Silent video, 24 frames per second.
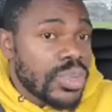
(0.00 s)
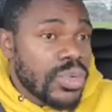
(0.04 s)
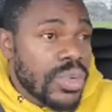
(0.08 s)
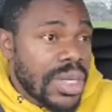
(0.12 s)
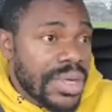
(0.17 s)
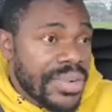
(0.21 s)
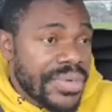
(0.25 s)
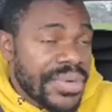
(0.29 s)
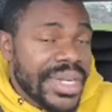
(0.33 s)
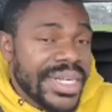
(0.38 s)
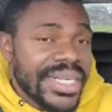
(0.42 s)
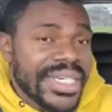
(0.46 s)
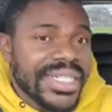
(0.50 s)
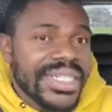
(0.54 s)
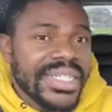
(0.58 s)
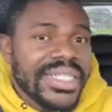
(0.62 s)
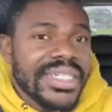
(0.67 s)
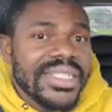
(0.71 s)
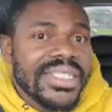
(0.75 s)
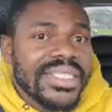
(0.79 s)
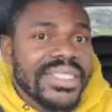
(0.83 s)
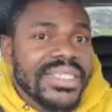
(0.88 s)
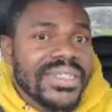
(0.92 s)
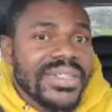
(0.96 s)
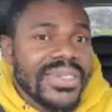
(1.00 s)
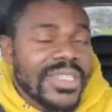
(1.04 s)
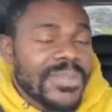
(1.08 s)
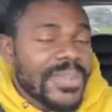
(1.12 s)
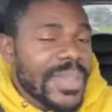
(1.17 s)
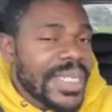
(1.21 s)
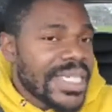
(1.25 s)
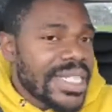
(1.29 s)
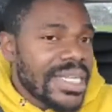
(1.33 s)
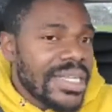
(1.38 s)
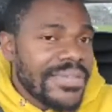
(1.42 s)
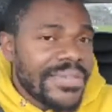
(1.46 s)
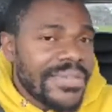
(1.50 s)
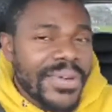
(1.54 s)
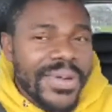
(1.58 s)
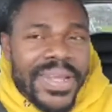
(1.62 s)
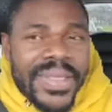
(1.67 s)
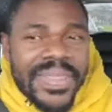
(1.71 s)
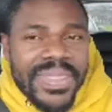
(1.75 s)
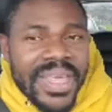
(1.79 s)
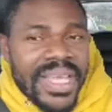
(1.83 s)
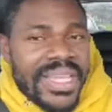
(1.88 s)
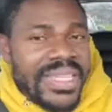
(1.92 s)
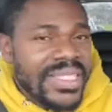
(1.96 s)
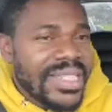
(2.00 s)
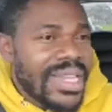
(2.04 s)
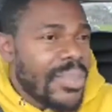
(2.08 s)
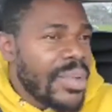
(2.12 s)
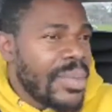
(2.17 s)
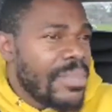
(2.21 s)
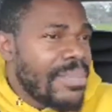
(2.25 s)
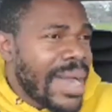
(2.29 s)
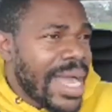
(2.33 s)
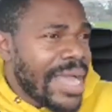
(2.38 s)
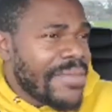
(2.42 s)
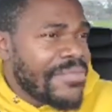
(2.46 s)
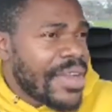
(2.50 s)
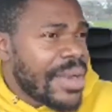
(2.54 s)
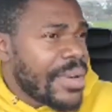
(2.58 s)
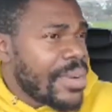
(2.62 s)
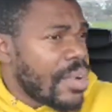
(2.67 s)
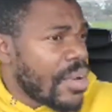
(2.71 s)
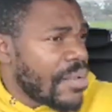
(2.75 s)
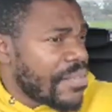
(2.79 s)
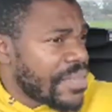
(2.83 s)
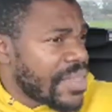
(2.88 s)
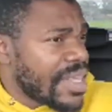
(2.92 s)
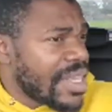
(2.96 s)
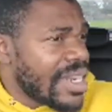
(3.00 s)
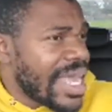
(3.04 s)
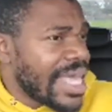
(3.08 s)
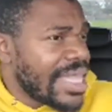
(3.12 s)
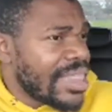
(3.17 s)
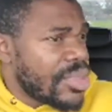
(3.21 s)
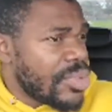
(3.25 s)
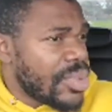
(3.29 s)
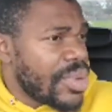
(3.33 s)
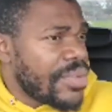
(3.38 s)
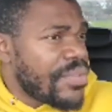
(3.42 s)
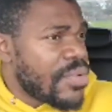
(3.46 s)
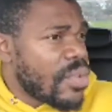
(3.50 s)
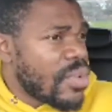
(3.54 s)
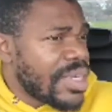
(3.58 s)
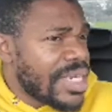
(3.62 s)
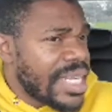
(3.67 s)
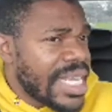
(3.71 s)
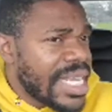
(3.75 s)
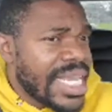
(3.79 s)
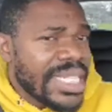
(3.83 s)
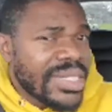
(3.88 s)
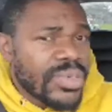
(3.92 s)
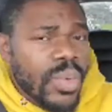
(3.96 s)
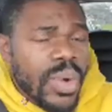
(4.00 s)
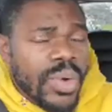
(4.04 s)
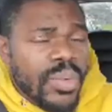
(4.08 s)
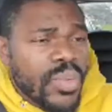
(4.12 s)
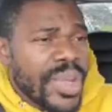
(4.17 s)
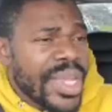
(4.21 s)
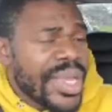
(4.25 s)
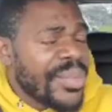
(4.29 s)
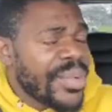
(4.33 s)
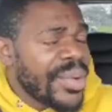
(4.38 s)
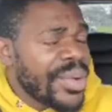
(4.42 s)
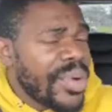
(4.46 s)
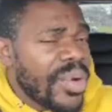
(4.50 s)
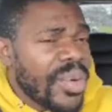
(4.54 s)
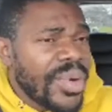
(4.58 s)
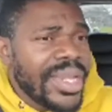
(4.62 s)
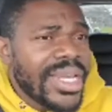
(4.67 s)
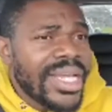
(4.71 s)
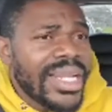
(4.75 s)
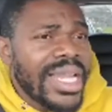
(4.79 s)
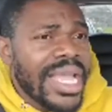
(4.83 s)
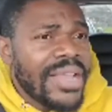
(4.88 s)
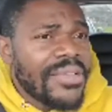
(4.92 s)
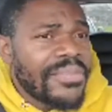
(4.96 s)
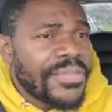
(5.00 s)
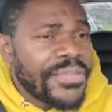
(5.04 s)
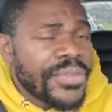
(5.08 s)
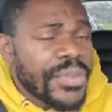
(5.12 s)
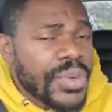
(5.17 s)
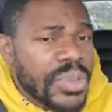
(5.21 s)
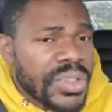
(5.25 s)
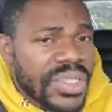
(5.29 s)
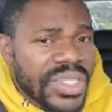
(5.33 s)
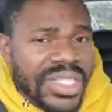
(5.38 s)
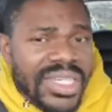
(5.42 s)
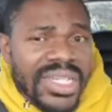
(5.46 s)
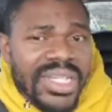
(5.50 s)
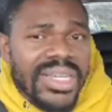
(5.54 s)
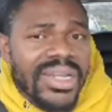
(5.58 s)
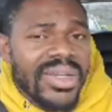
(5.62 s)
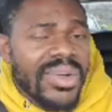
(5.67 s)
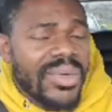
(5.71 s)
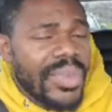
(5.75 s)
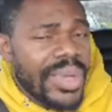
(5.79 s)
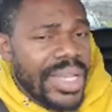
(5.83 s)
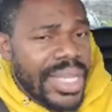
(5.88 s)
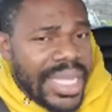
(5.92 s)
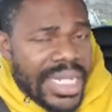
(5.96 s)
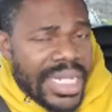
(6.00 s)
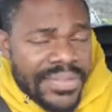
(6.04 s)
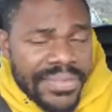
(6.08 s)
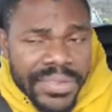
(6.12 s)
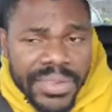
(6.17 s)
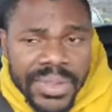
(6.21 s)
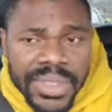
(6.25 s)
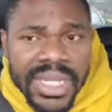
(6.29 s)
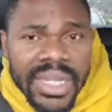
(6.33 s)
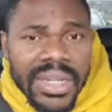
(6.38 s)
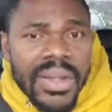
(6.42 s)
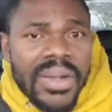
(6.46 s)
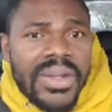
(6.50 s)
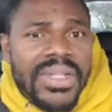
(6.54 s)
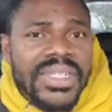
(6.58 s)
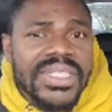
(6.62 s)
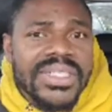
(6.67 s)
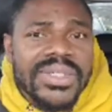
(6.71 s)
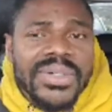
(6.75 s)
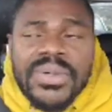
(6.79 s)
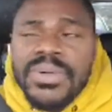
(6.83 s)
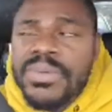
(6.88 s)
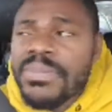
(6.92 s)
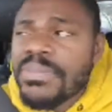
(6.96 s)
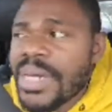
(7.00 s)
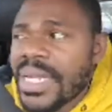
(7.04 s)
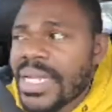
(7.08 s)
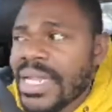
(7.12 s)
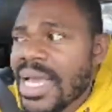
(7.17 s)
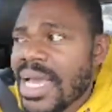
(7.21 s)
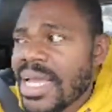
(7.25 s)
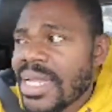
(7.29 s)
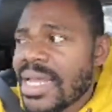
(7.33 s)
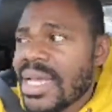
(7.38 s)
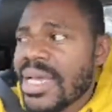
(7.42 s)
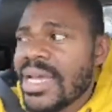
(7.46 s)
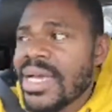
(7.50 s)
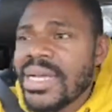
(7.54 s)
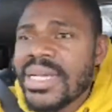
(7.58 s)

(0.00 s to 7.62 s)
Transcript: For a whole month, our grocery bill is about $200, especially for the things that we buy very often, like 3-4 days, 1 week we go there, like fruits.